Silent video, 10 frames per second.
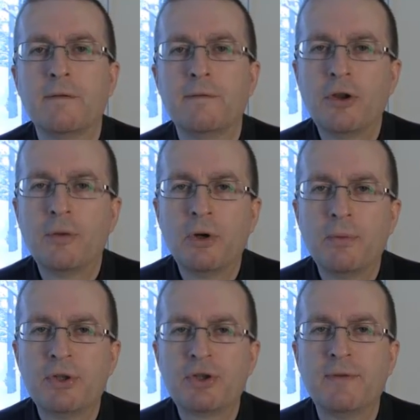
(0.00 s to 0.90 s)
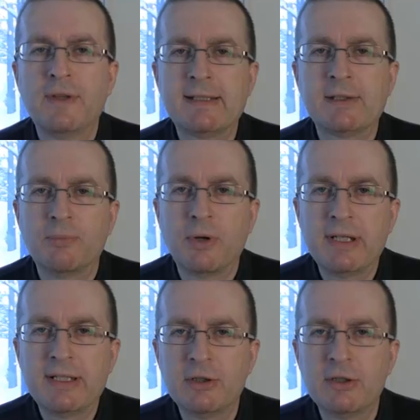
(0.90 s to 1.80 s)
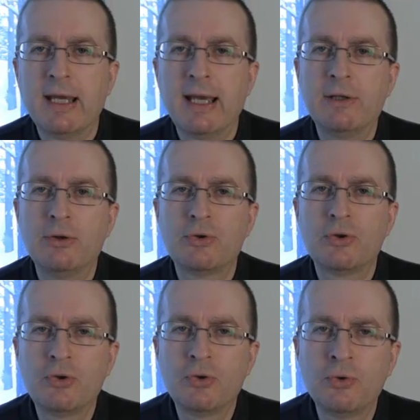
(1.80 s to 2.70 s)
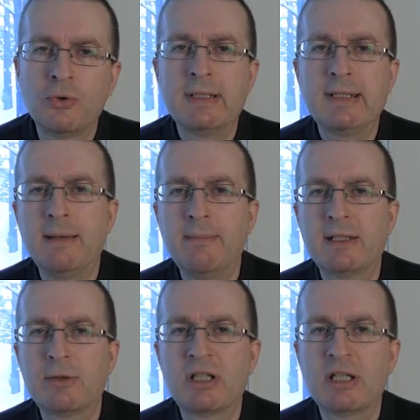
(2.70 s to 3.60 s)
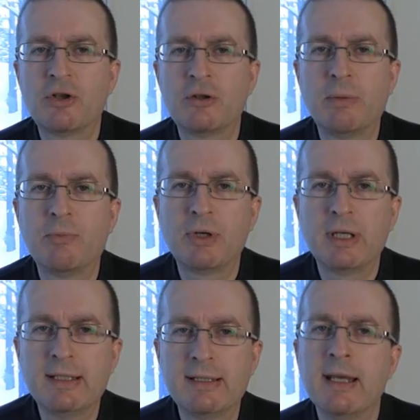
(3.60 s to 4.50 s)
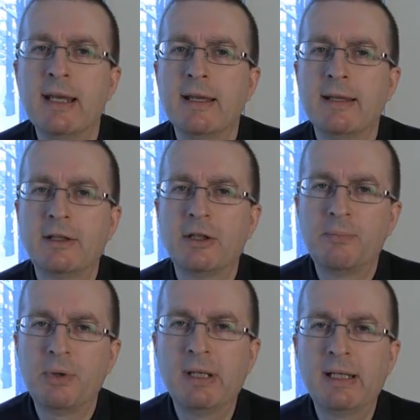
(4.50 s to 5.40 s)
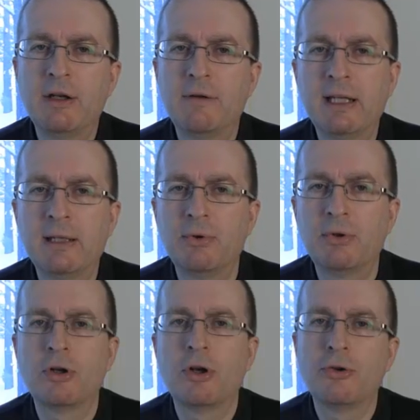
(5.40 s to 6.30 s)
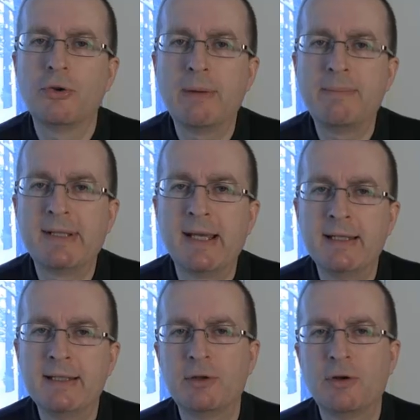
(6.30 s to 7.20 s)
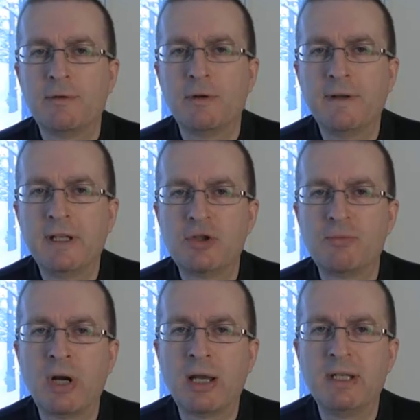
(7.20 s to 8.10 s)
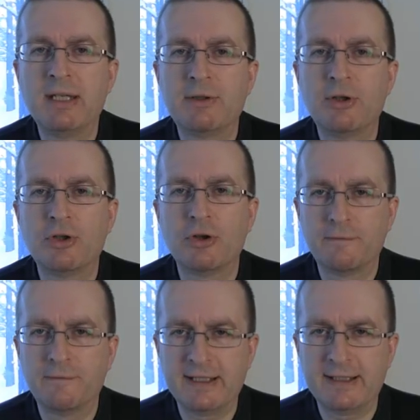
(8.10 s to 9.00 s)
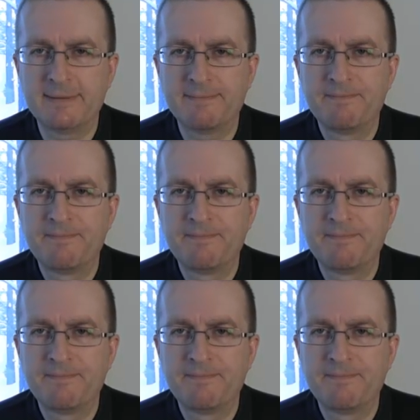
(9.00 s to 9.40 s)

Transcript: For the purpose of this comparison, I'll use two TMX translation memories that are publicly available on the website of the Finnish Prime Minister's Office.